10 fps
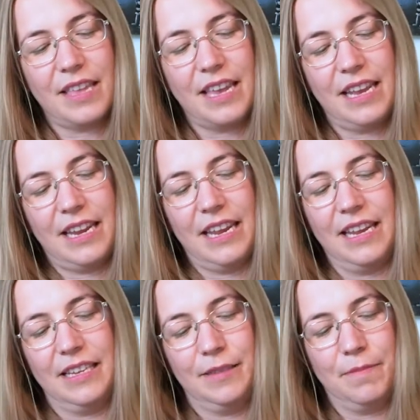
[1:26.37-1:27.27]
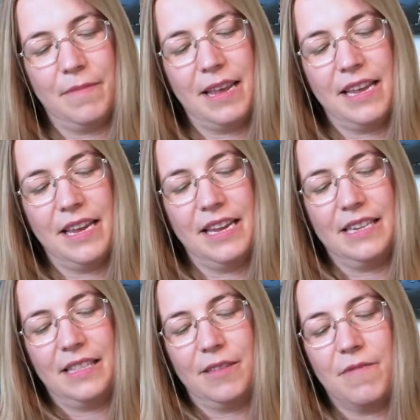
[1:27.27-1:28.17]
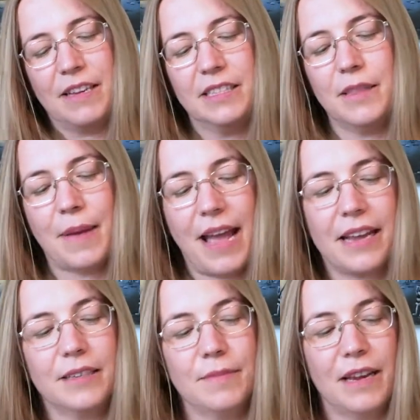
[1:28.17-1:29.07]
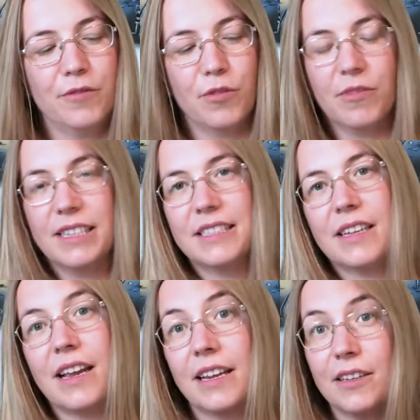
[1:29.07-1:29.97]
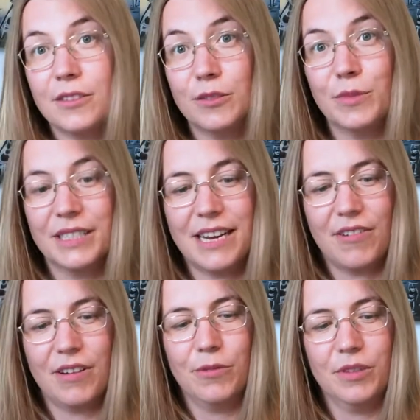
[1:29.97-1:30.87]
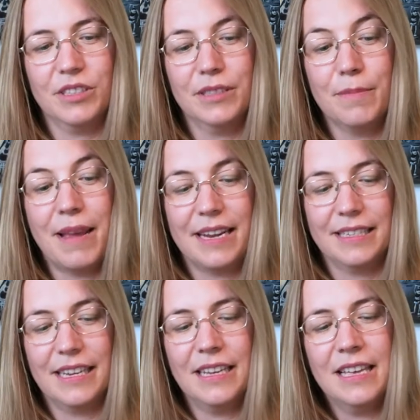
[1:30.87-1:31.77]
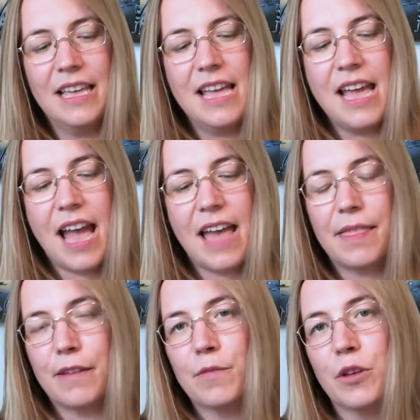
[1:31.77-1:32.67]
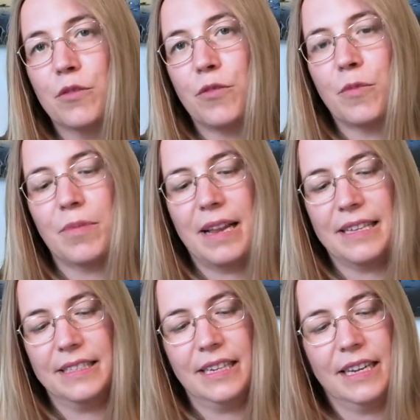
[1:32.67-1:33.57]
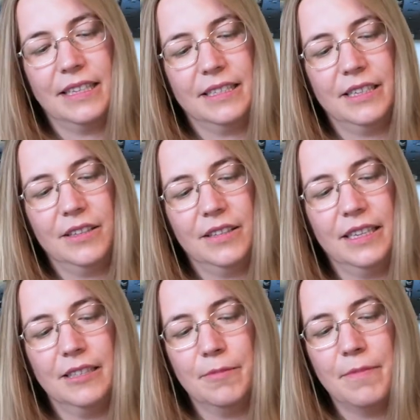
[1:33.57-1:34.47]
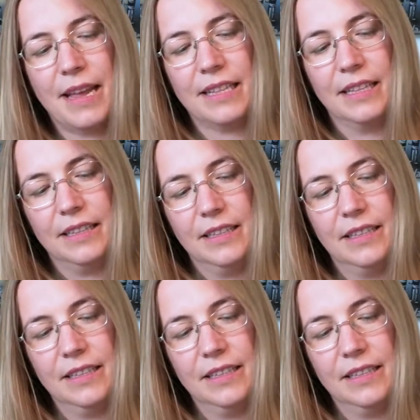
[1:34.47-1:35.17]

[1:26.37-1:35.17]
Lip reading: It is made, the rest of the bag is made from recycled material, which is amazing. And they've moved from plastic to these metal